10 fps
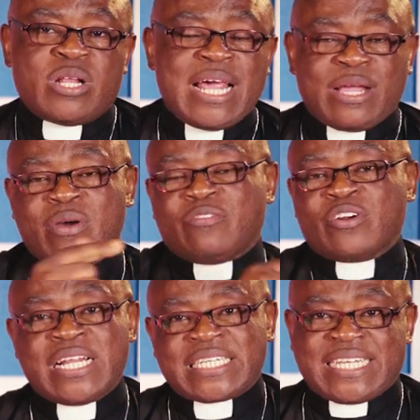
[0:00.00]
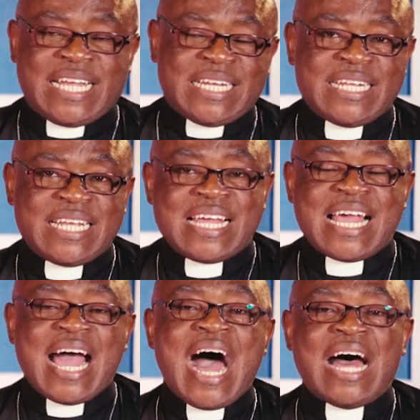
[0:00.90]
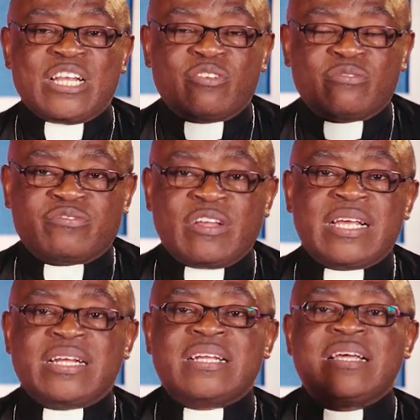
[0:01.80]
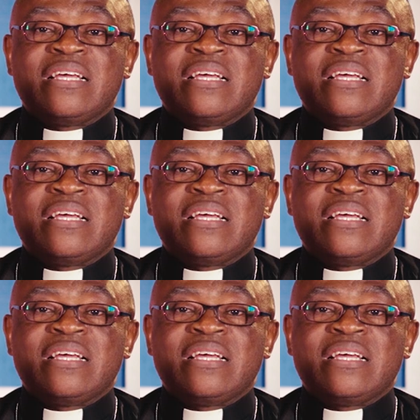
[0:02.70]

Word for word: like we have already said, and you feel